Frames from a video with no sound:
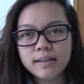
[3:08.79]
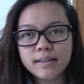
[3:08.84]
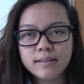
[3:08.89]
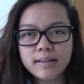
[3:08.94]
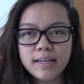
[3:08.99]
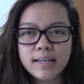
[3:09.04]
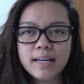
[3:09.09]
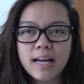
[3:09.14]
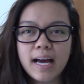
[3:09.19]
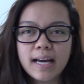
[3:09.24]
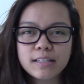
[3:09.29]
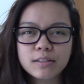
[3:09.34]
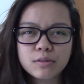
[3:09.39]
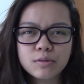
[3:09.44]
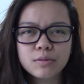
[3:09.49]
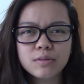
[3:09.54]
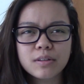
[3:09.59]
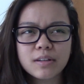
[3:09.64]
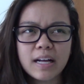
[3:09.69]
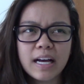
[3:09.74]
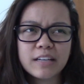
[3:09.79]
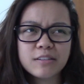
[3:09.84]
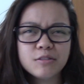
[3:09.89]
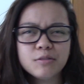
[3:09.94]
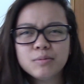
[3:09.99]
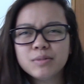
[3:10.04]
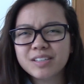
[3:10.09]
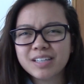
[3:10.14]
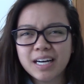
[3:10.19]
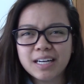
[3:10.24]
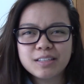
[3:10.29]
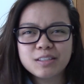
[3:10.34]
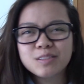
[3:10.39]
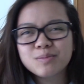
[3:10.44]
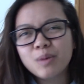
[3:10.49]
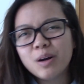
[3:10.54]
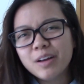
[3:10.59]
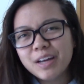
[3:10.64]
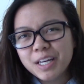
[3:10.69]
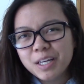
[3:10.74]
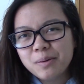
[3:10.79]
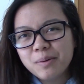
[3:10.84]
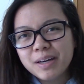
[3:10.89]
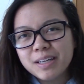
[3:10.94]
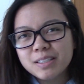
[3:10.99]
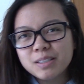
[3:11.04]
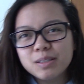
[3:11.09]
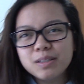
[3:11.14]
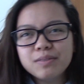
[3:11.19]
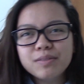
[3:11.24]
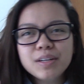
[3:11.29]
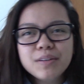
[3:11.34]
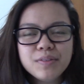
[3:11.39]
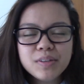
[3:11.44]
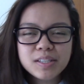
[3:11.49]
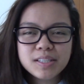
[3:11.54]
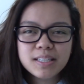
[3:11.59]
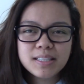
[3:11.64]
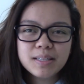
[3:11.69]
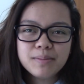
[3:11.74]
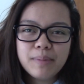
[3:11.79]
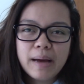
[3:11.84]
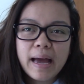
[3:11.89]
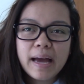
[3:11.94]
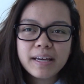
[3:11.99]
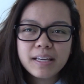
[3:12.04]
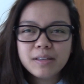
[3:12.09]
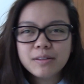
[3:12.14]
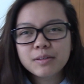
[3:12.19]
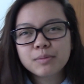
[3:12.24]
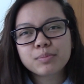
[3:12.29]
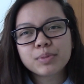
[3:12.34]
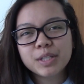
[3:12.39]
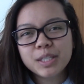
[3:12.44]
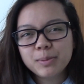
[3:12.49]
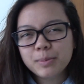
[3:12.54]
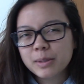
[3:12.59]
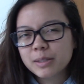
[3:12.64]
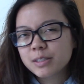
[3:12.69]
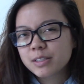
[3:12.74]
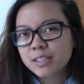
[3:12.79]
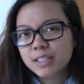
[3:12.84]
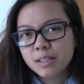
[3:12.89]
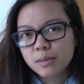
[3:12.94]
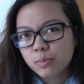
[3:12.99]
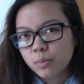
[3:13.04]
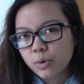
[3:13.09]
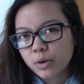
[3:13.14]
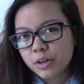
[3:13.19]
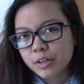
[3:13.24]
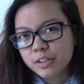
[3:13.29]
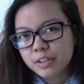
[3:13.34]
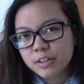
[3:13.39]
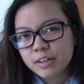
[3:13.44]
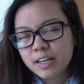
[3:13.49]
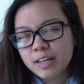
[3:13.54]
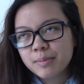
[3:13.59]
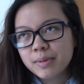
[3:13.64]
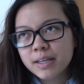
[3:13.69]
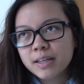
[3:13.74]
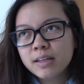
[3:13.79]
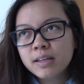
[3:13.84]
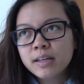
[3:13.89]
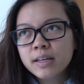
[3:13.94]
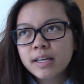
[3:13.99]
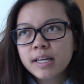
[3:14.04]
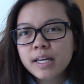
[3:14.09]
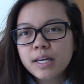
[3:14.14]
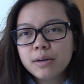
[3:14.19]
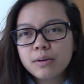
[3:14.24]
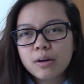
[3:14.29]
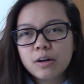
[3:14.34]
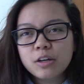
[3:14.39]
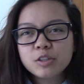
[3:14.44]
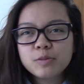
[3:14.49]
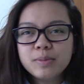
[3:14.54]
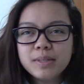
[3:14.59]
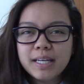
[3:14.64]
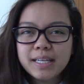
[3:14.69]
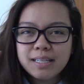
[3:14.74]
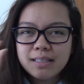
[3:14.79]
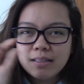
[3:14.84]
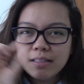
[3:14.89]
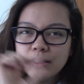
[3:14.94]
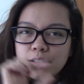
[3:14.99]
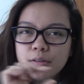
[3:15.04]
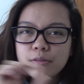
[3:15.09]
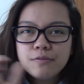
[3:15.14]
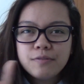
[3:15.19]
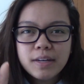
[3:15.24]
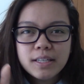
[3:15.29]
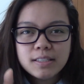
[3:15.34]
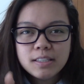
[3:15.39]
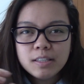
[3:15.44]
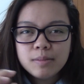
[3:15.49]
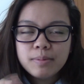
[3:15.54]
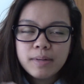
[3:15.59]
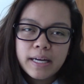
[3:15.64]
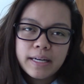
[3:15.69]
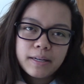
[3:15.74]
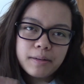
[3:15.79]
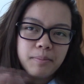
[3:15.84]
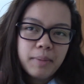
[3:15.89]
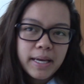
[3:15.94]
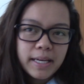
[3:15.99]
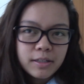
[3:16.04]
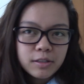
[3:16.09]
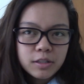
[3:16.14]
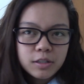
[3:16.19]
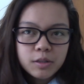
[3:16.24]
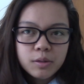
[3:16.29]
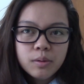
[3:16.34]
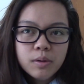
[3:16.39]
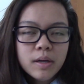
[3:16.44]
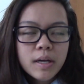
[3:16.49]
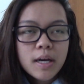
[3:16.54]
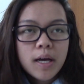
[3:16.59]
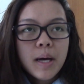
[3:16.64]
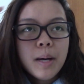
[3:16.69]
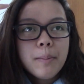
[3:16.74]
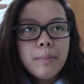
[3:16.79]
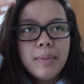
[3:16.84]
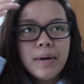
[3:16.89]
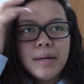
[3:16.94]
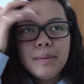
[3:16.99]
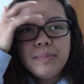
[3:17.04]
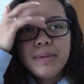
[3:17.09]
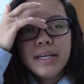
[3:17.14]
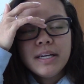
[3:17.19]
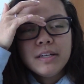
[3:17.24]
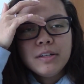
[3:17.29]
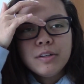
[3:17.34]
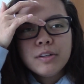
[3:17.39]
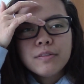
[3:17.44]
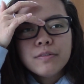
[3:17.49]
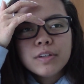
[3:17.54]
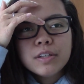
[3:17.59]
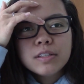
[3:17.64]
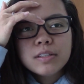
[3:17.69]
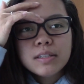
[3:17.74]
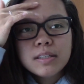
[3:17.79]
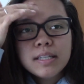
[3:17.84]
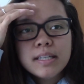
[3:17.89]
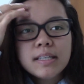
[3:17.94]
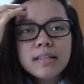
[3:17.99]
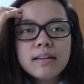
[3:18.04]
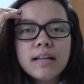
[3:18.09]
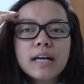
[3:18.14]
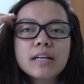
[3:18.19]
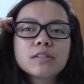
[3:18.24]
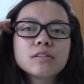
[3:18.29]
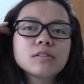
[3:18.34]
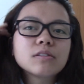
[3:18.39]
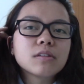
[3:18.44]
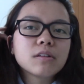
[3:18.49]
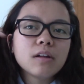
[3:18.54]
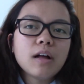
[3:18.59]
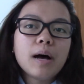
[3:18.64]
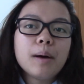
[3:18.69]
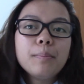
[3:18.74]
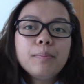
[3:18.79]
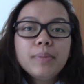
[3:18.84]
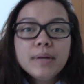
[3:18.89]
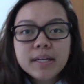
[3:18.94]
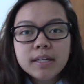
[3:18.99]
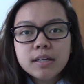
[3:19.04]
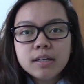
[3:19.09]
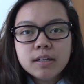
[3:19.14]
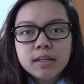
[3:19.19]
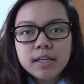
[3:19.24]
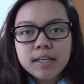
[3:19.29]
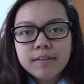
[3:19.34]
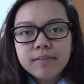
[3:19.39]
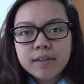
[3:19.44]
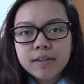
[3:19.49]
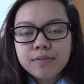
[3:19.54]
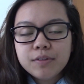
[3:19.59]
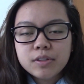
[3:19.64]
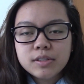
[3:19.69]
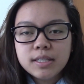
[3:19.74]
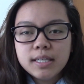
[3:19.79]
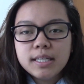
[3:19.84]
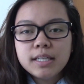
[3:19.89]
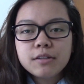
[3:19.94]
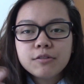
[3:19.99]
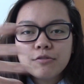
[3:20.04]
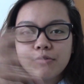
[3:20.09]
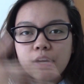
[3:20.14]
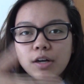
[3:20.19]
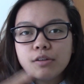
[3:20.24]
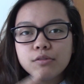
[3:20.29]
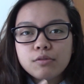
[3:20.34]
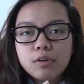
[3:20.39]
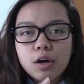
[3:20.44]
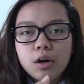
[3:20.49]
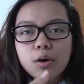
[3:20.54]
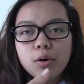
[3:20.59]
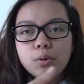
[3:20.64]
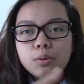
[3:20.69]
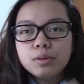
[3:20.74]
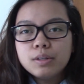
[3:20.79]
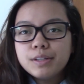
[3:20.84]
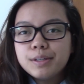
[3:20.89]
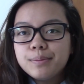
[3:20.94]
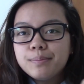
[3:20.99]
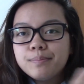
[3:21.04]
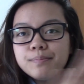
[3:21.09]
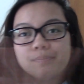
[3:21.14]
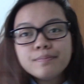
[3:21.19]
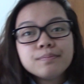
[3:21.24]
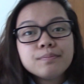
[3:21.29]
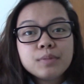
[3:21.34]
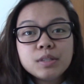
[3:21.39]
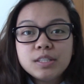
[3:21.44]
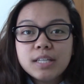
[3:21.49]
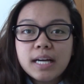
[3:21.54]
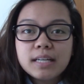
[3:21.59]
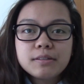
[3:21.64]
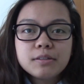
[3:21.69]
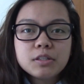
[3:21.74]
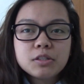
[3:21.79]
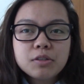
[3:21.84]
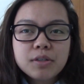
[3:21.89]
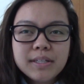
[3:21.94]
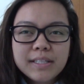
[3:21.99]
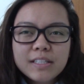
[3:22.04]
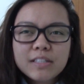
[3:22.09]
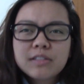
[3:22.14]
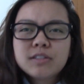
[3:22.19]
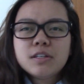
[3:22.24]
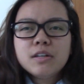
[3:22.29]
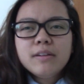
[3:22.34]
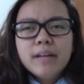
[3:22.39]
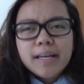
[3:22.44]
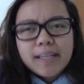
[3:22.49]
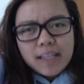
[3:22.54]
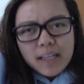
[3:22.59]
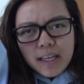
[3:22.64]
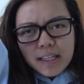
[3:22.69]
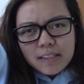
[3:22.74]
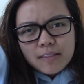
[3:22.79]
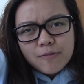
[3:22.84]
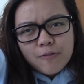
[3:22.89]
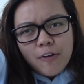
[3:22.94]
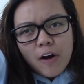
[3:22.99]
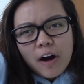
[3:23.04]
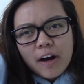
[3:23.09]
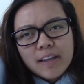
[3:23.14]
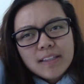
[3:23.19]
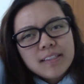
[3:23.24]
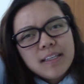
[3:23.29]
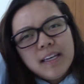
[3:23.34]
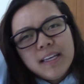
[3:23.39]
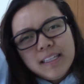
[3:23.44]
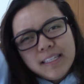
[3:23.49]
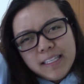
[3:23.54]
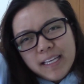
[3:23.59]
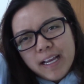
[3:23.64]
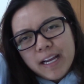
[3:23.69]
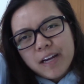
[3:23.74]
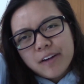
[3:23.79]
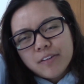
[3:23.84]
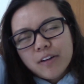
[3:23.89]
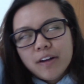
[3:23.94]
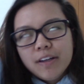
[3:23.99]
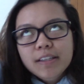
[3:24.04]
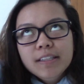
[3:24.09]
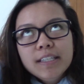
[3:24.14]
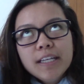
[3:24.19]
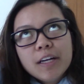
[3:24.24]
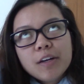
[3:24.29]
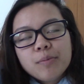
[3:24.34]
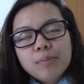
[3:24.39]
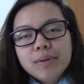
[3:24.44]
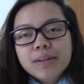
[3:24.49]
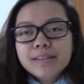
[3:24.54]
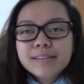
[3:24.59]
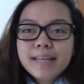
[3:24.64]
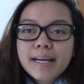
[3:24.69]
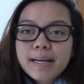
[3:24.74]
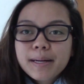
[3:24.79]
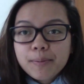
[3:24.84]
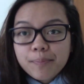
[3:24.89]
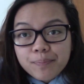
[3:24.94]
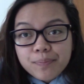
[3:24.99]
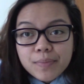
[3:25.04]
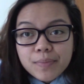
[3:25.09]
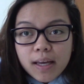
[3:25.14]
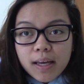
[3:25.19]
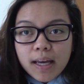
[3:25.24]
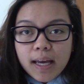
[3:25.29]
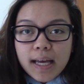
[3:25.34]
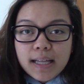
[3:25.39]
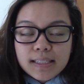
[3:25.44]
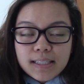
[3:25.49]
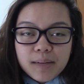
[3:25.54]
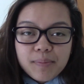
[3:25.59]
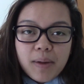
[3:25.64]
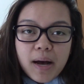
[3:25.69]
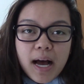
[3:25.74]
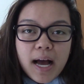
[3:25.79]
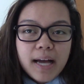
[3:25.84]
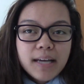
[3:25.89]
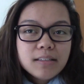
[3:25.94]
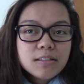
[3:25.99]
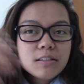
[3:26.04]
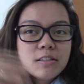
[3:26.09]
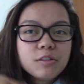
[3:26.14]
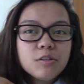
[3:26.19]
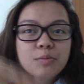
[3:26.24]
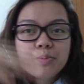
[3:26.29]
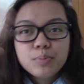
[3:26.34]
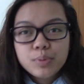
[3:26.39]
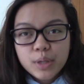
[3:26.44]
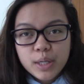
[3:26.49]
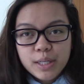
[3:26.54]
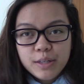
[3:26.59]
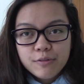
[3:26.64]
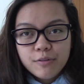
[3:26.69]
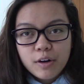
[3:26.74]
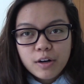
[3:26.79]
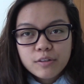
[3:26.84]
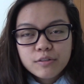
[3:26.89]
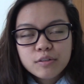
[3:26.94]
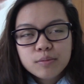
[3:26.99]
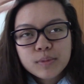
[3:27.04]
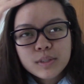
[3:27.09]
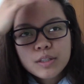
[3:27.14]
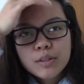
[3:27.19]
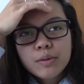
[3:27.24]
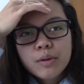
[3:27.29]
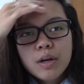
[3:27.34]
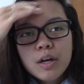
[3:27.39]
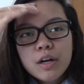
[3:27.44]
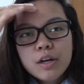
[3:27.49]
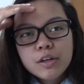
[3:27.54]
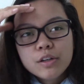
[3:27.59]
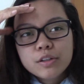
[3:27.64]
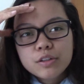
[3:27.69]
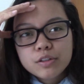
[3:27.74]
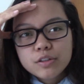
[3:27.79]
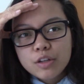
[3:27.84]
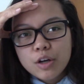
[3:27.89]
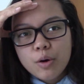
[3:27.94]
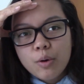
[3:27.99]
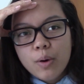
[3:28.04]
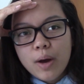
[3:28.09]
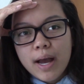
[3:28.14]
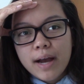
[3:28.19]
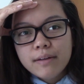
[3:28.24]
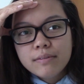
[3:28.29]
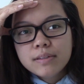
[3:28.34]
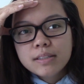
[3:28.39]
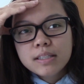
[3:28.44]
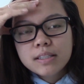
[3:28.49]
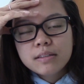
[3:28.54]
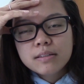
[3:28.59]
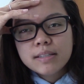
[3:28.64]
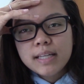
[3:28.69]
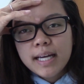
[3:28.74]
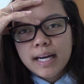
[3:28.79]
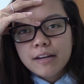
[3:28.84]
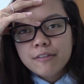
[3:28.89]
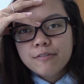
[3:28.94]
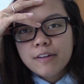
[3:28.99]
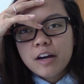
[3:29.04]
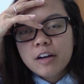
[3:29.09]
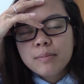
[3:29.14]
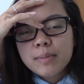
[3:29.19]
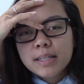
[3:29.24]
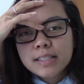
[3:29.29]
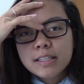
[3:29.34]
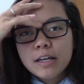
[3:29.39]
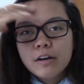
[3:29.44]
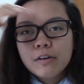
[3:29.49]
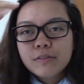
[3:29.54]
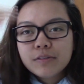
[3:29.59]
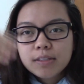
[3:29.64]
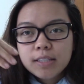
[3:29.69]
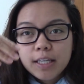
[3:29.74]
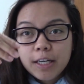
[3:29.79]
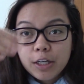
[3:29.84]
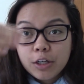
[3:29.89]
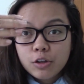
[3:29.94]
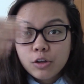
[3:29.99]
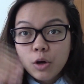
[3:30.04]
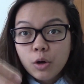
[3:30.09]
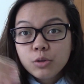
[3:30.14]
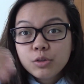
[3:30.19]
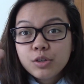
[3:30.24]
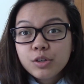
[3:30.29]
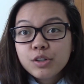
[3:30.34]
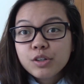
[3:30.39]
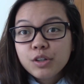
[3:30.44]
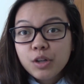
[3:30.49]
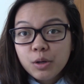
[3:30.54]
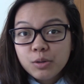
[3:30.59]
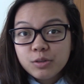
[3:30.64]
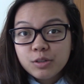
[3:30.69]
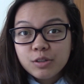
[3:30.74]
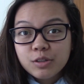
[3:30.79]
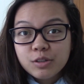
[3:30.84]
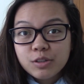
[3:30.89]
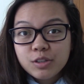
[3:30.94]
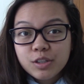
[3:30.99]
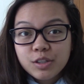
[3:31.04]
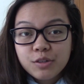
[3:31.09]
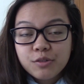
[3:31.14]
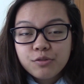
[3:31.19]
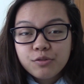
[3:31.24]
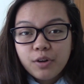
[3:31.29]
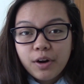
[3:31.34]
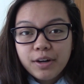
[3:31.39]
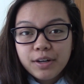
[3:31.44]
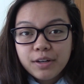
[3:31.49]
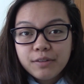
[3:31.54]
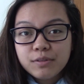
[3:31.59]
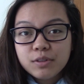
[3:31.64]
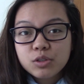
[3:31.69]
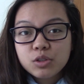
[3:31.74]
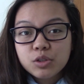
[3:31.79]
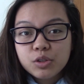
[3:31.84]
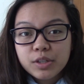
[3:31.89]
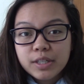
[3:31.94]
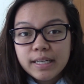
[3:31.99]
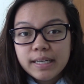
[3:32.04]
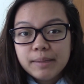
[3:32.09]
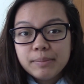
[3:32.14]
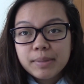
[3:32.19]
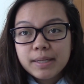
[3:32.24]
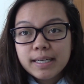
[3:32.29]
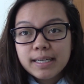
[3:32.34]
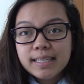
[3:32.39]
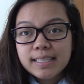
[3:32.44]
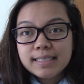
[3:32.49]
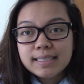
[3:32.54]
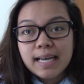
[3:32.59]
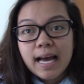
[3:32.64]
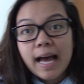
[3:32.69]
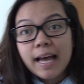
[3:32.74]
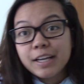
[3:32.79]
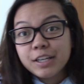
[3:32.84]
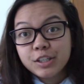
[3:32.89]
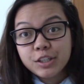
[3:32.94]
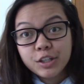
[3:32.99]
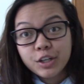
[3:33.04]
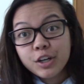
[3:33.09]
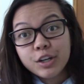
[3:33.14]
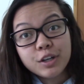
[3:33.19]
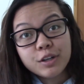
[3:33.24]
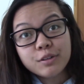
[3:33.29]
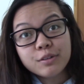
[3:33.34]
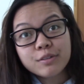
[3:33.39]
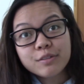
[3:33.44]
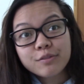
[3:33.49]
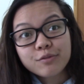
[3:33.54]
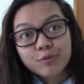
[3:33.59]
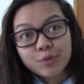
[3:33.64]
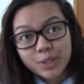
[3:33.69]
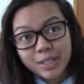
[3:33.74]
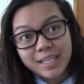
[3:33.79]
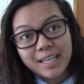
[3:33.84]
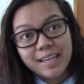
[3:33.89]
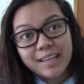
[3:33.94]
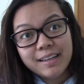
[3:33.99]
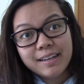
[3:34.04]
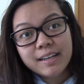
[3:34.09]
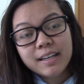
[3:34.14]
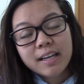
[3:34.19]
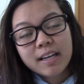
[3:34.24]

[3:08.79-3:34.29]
And in high school, the classrooms are kind of small anyway, so even if you sit at the back, you can pretty much see the board, you know what I mean? It would always be like a little fuzzy, but I could make do. But being in university, the lectures are a lot bigger. Even if you're sitting in the front row, the projector screen is still like, it's far, it's in the air, not in the air, but it's like, it's up high, it's still pretty far from you. So every single day I found myself sitting closer and closer to the front of the screen because I couldn't read it.